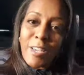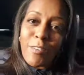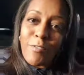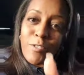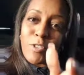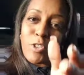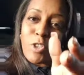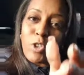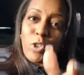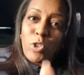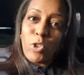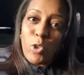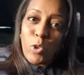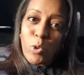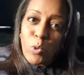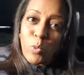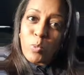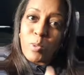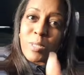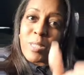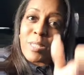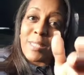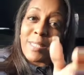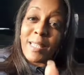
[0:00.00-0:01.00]
gift to
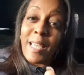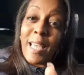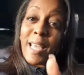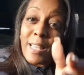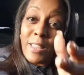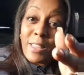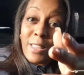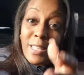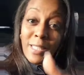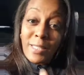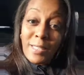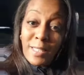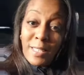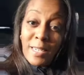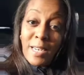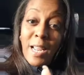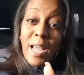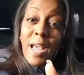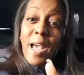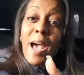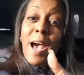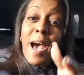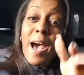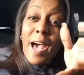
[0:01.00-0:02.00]
you to say,
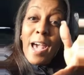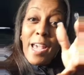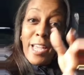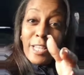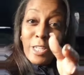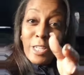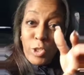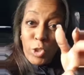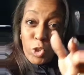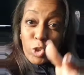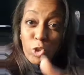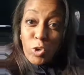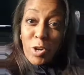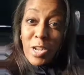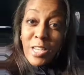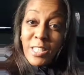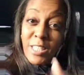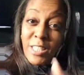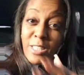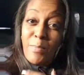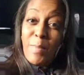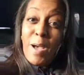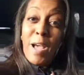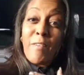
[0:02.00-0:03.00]
listen, I
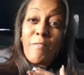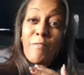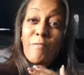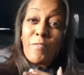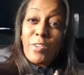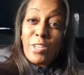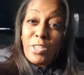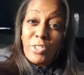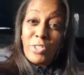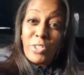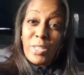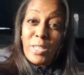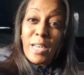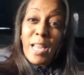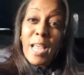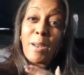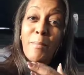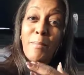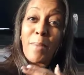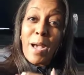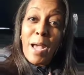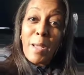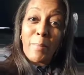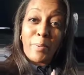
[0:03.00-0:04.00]
entrust my vision
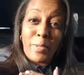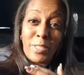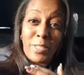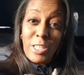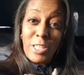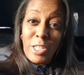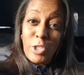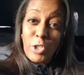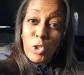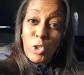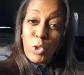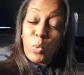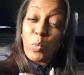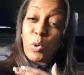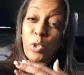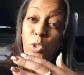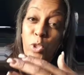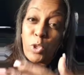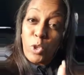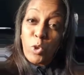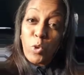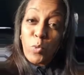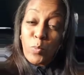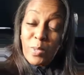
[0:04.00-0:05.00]
and my potential
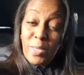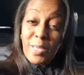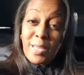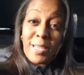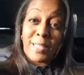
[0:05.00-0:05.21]
with you